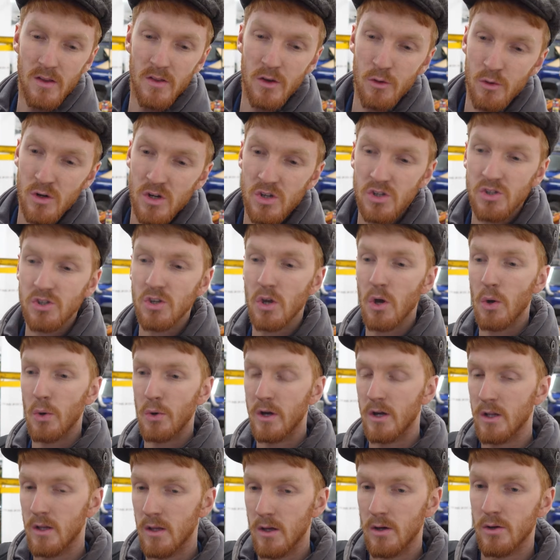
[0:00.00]
they were so
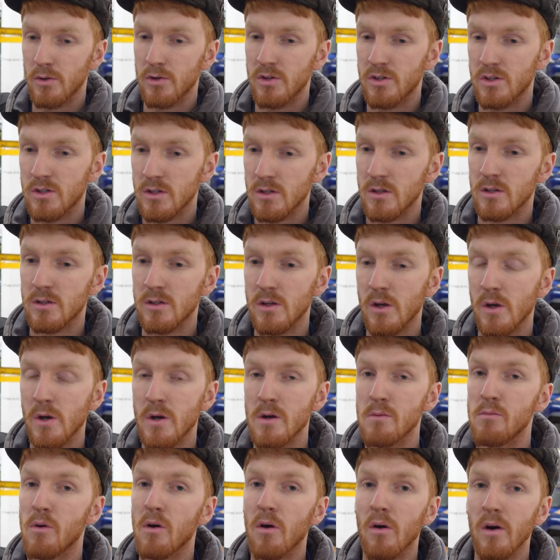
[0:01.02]
close to the
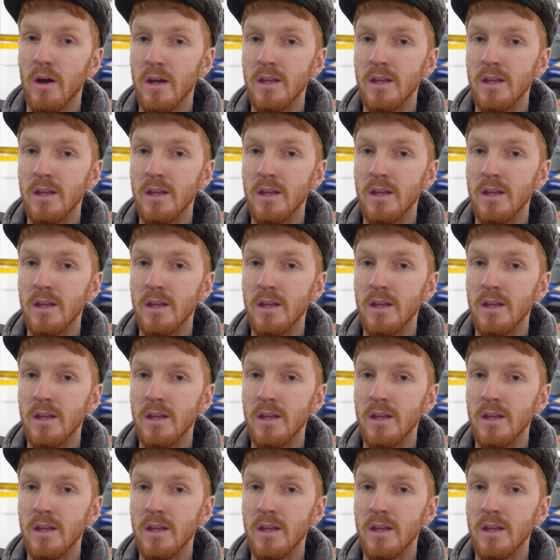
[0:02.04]
turbo